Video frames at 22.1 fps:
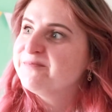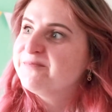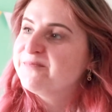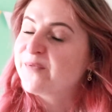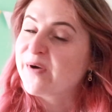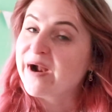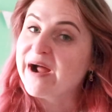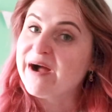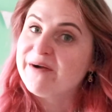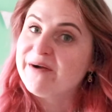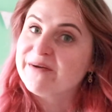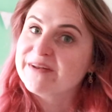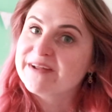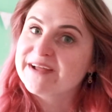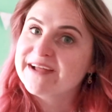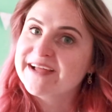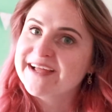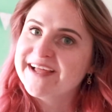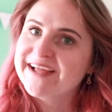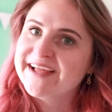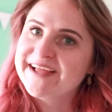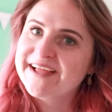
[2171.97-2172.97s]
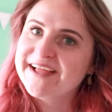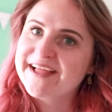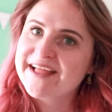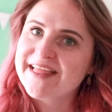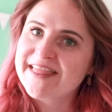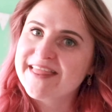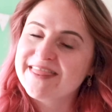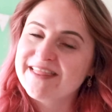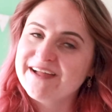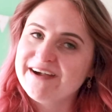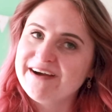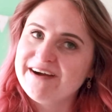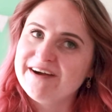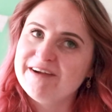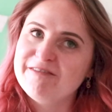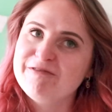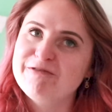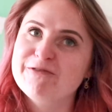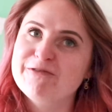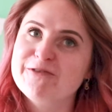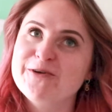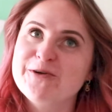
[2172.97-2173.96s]
proud that
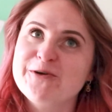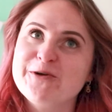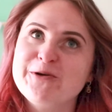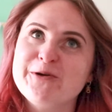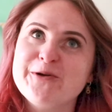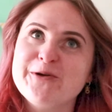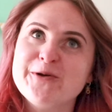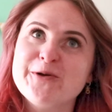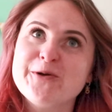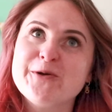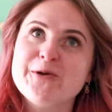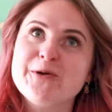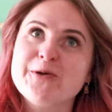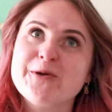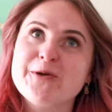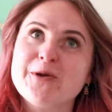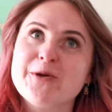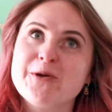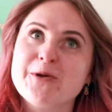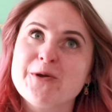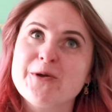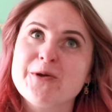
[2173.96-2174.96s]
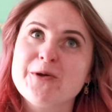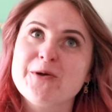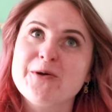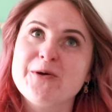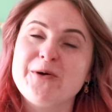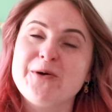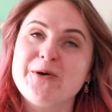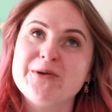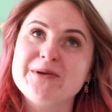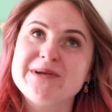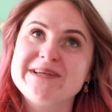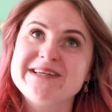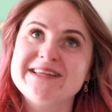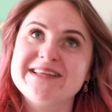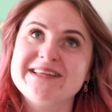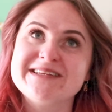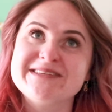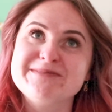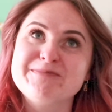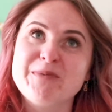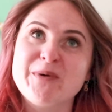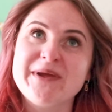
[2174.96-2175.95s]
I've got to
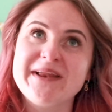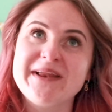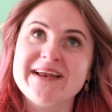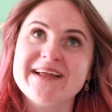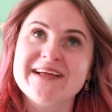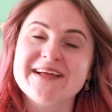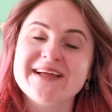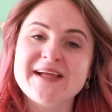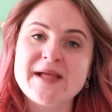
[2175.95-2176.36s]
this point.